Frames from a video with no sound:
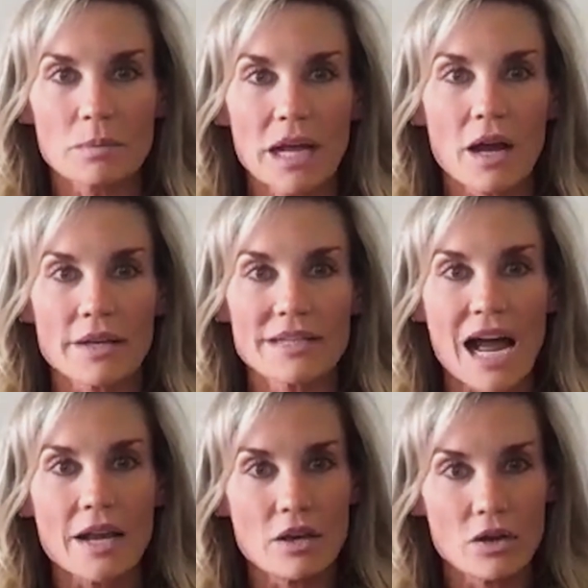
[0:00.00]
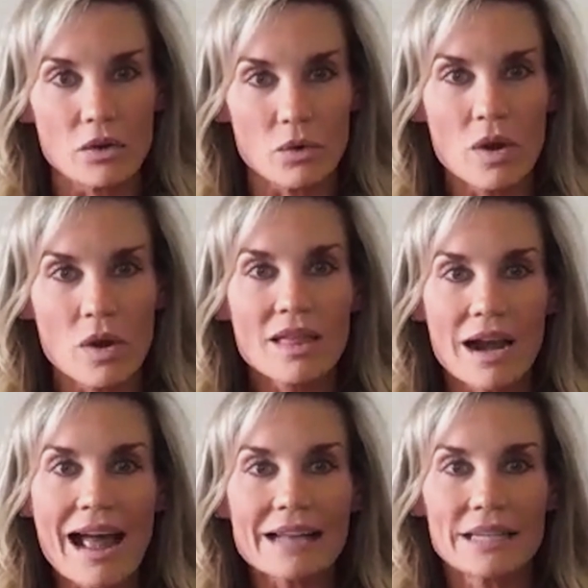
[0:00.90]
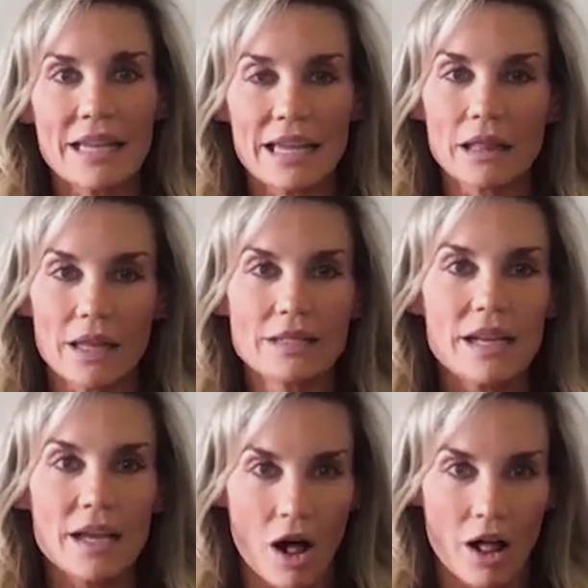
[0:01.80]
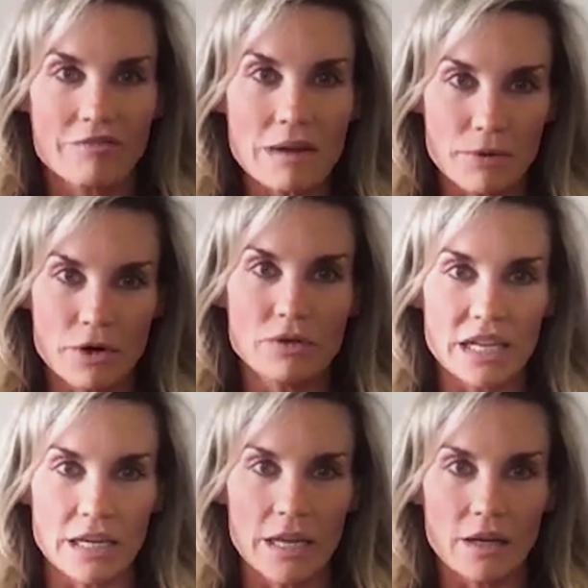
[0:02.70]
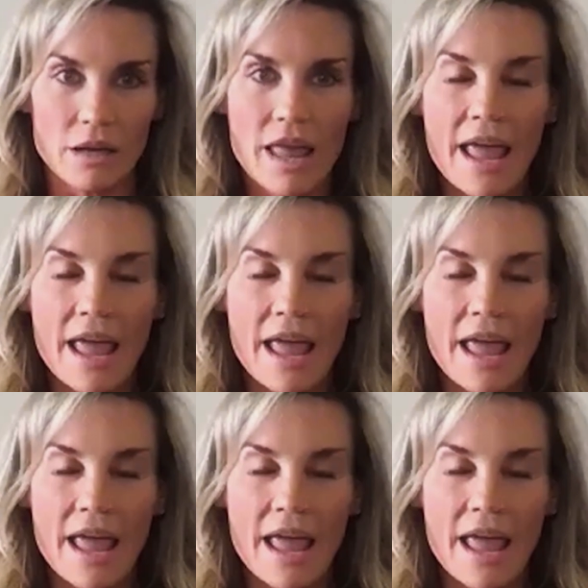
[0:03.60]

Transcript: because I knew that I had to at least get all of my protein in.